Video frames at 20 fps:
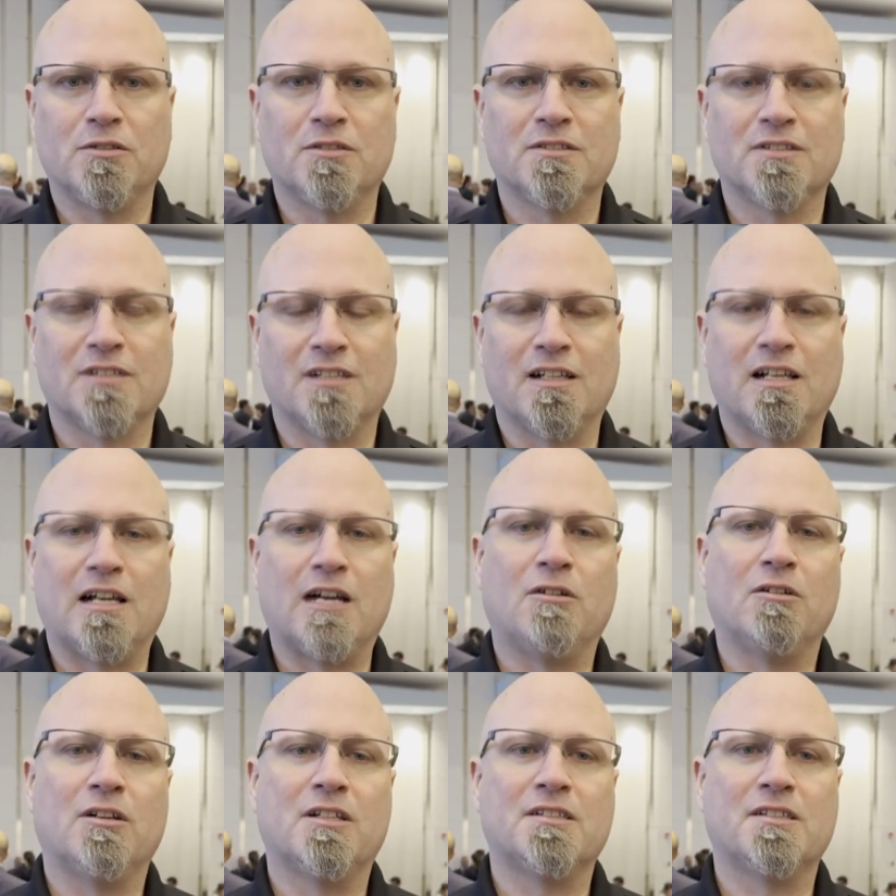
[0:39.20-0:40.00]
vehicles
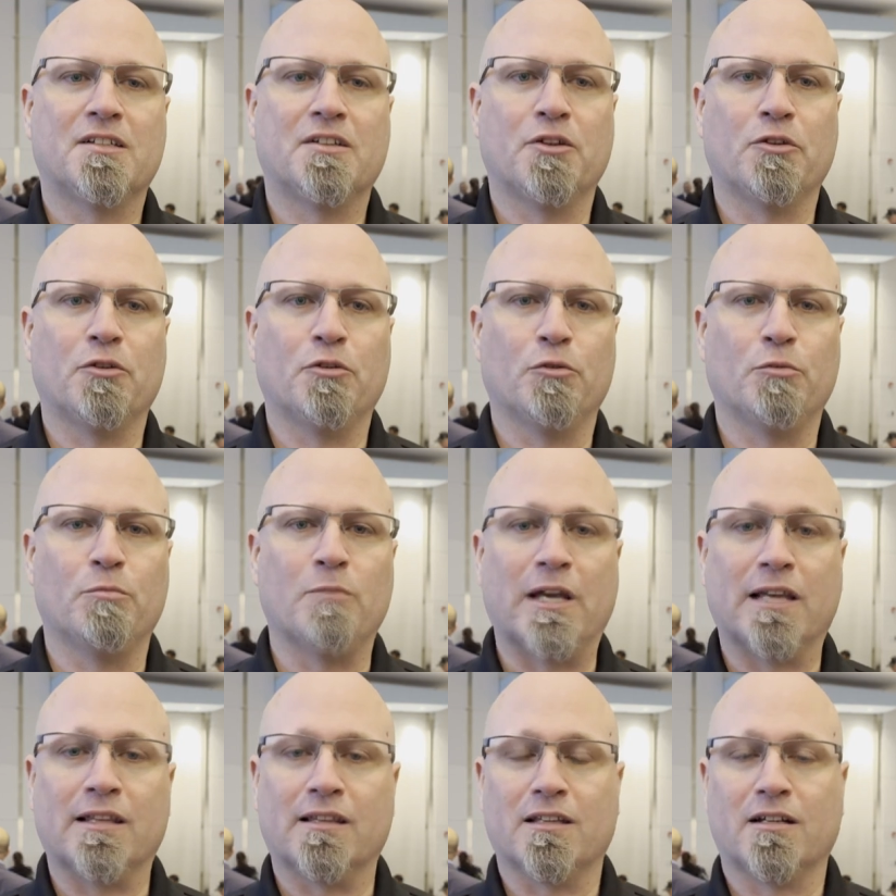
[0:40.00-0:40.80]
allow us
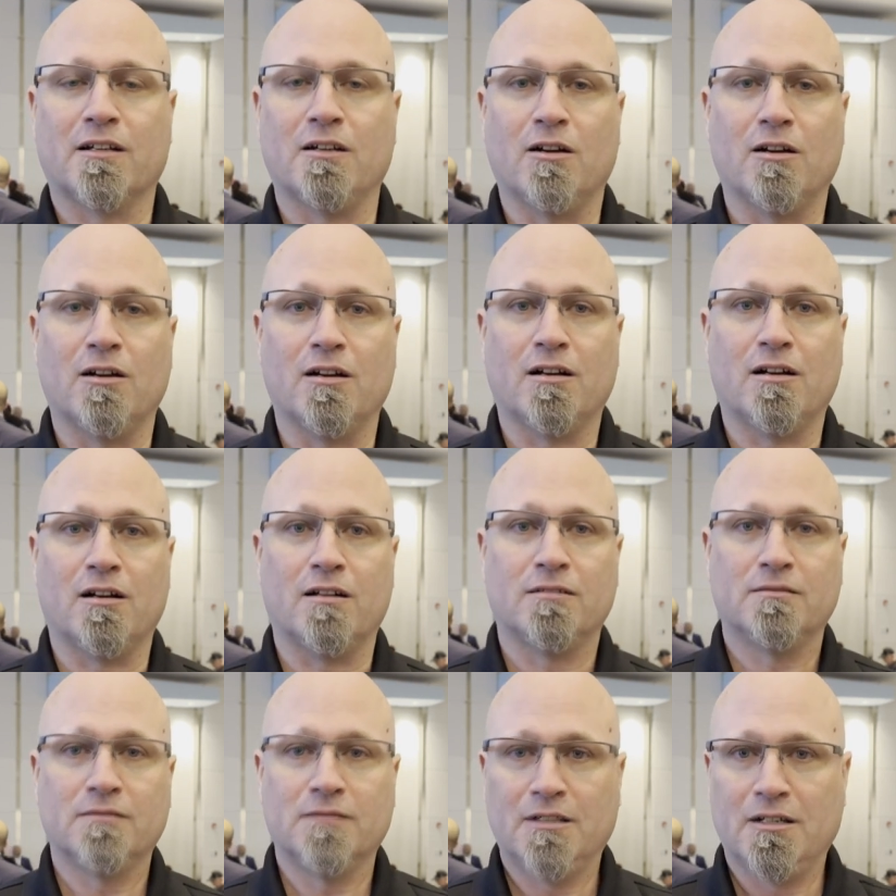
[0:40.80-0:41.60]
to make the
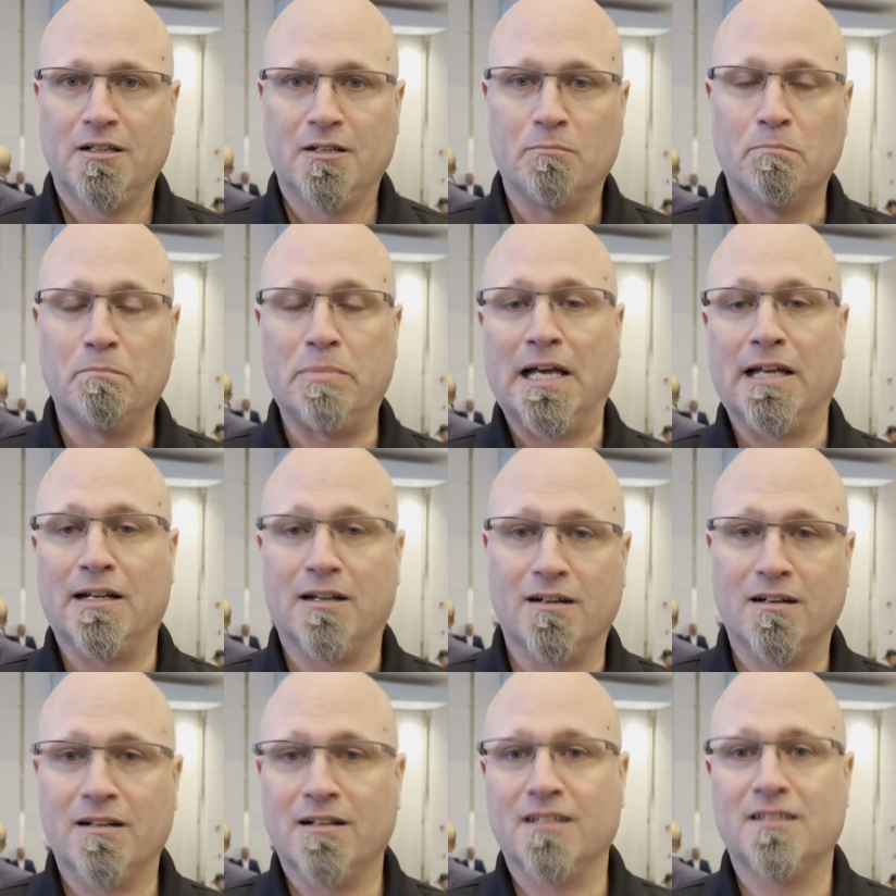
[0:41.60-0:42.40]
car
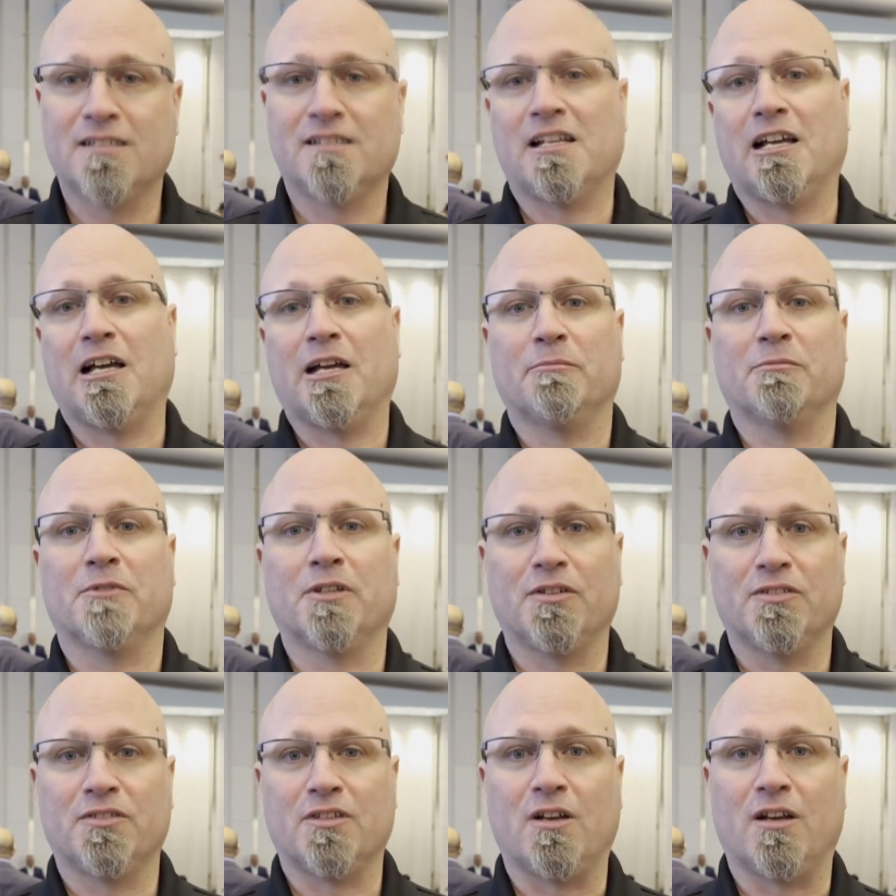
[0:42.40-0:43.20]
better as
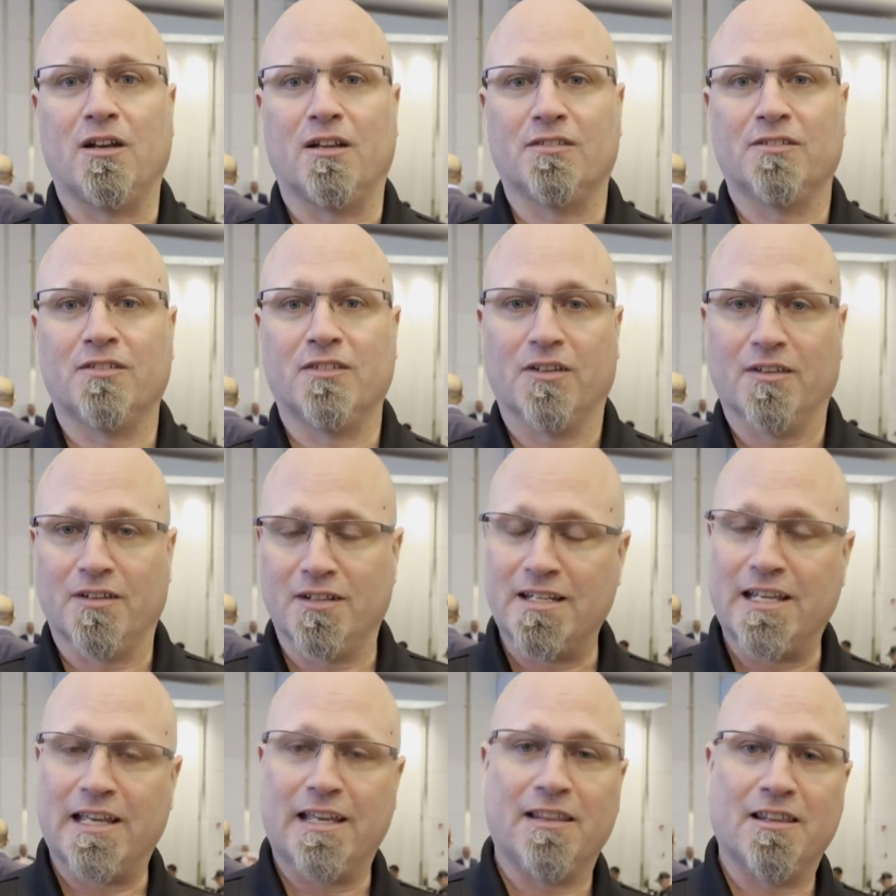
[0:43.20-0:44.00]
time goes on.
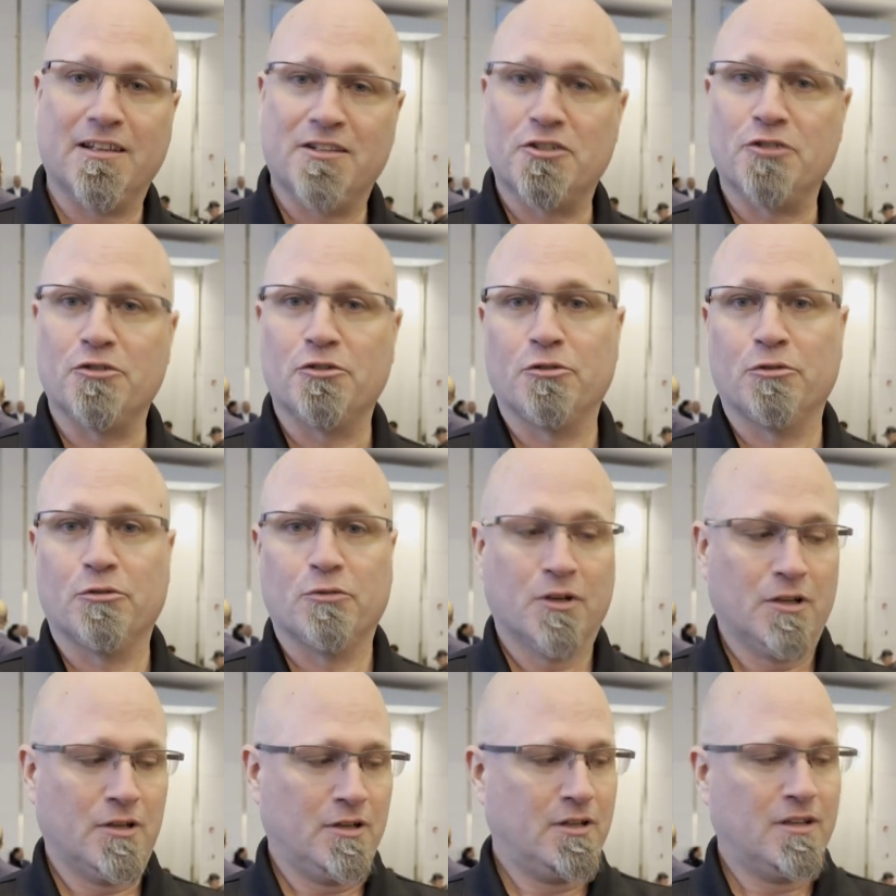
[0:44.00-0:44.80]
So the day that
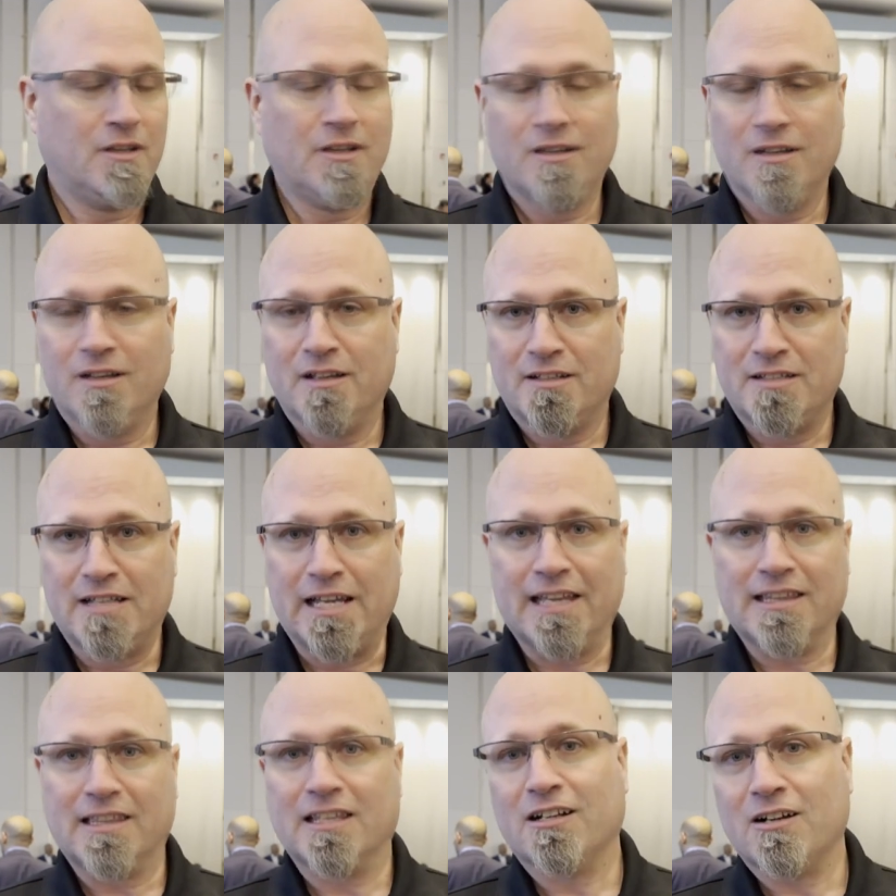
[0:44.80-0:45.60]
you
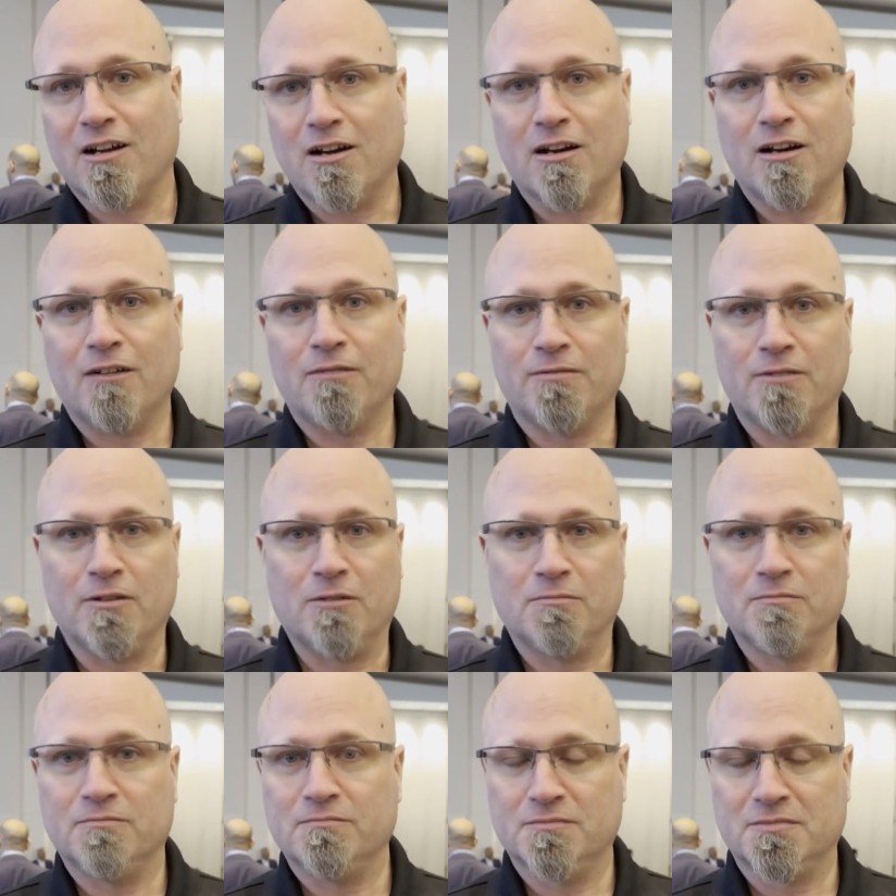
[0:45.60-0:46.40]
take the car
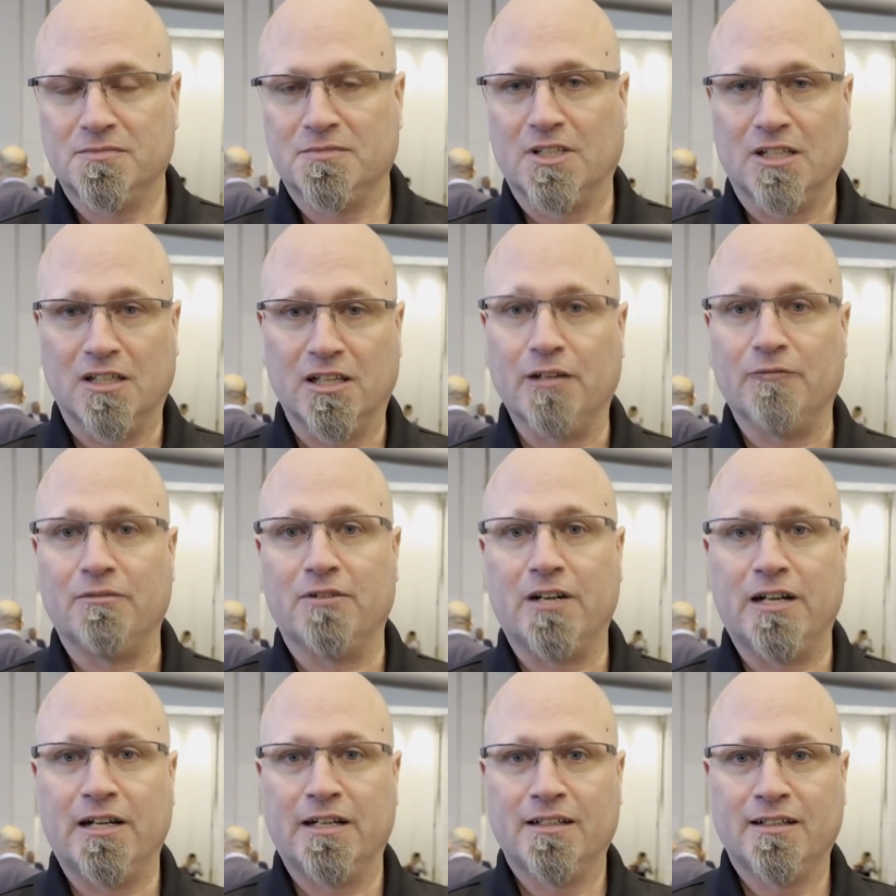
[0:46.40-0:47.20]
from
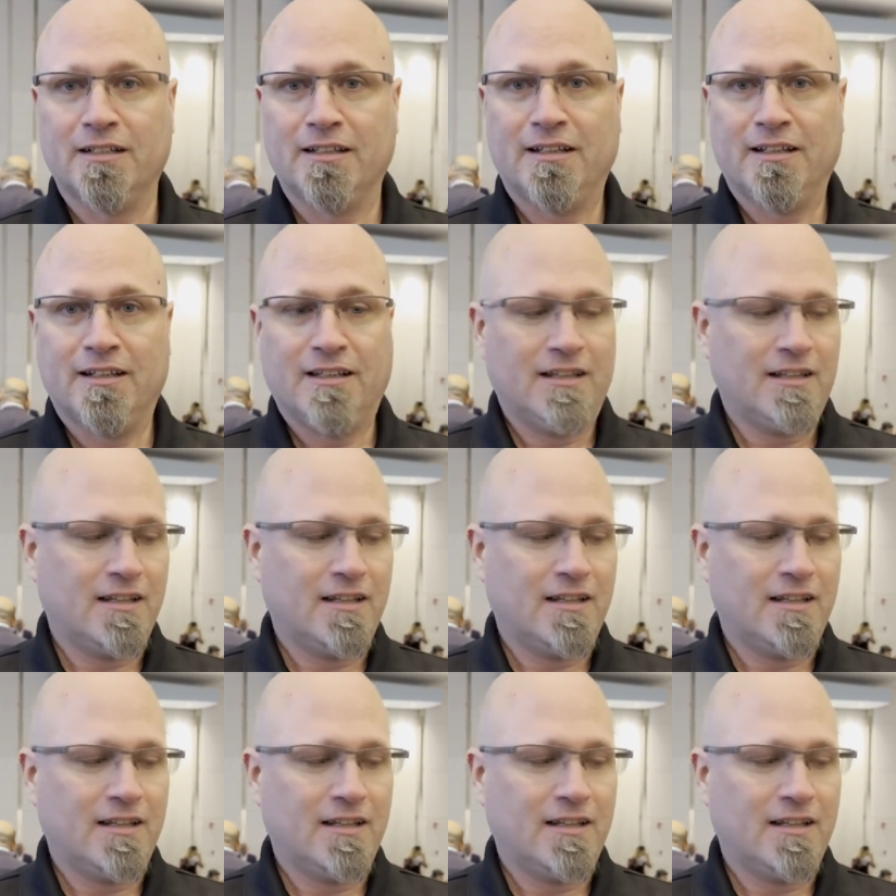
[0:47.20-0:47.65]
delivery